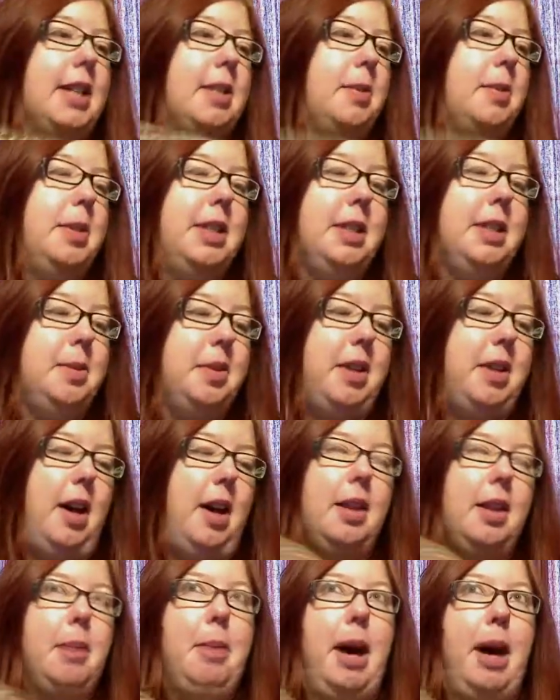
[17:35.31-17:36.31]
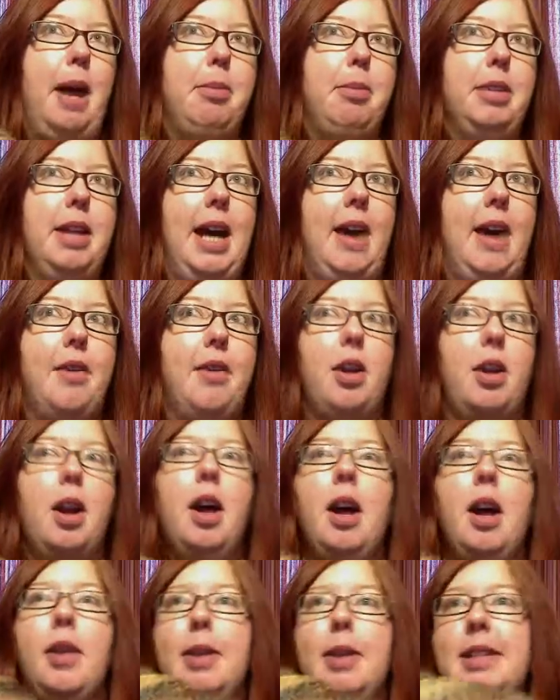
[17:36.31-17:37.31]
So when this was on the bobbin after
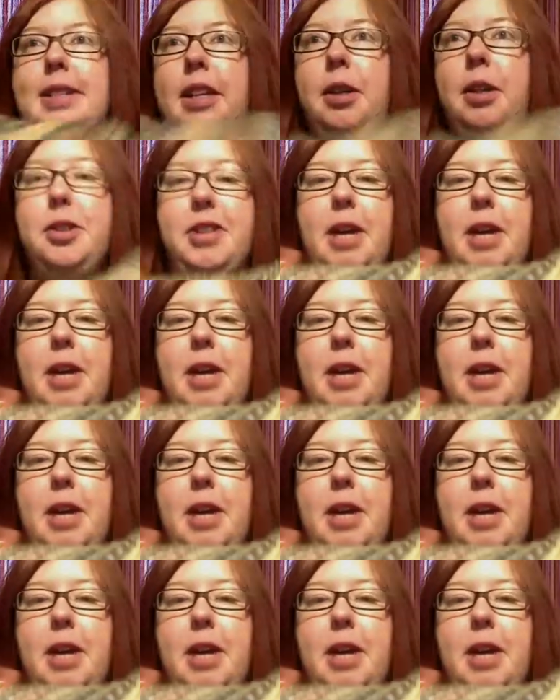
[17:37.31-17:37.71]
my singles,